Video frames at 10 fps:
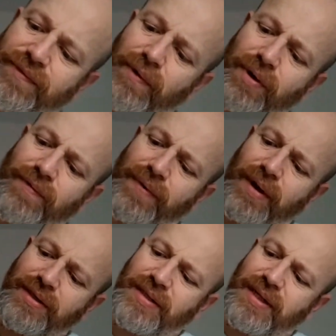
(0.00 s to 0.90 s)
Florida
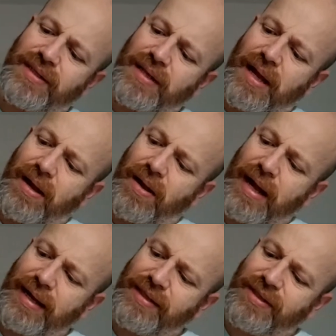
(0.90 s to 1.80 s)
Weisse is a
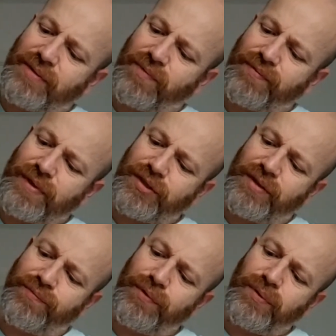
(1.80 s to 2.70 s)
hazy and refreshing
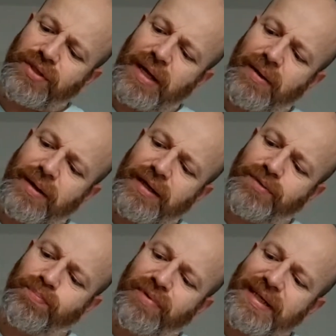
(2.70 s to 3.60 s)
fruit sour that is
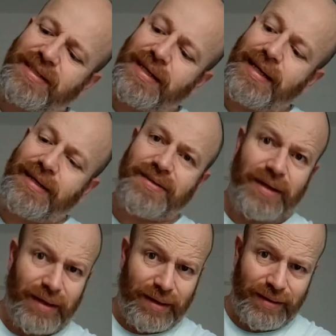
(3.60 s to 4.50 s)
bracingly
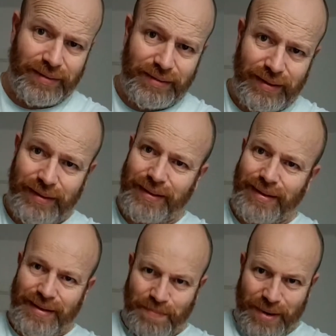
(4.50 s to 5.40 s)
tart.
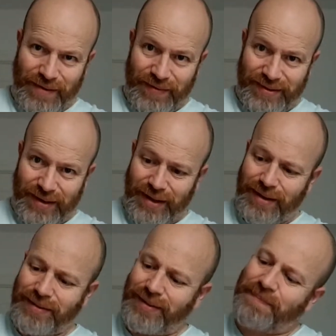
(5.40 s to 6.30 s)
Bit of a
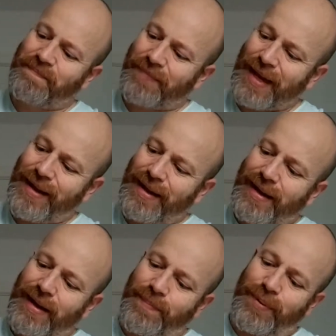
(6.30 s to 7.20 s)
tart.
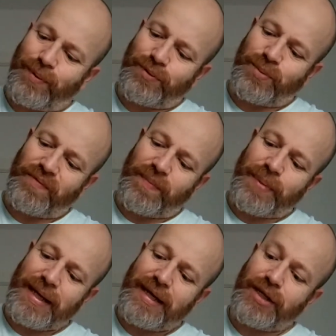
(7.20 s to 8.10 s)
It pours with a
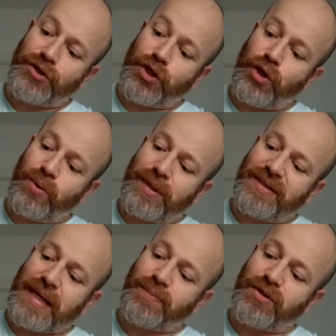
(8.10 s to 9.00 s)
pinkish hue and is
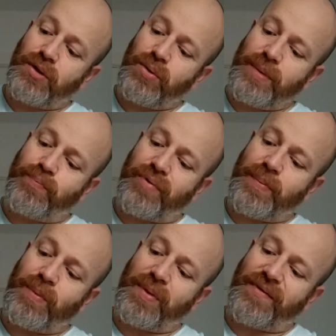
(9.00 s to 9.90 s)
absolutely
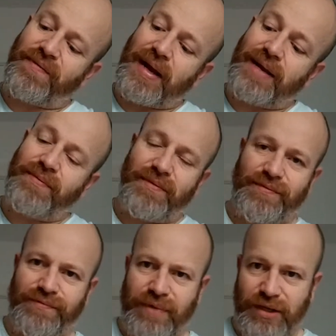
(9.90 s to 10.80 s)
brimming with flavour of
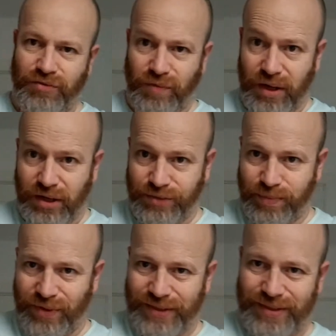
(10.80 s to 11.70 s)
fresh
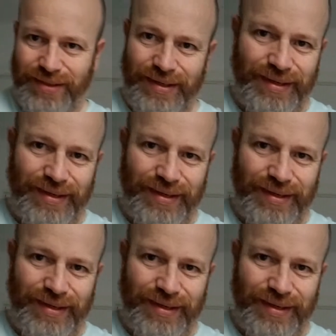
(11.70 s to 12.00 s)
raspberries.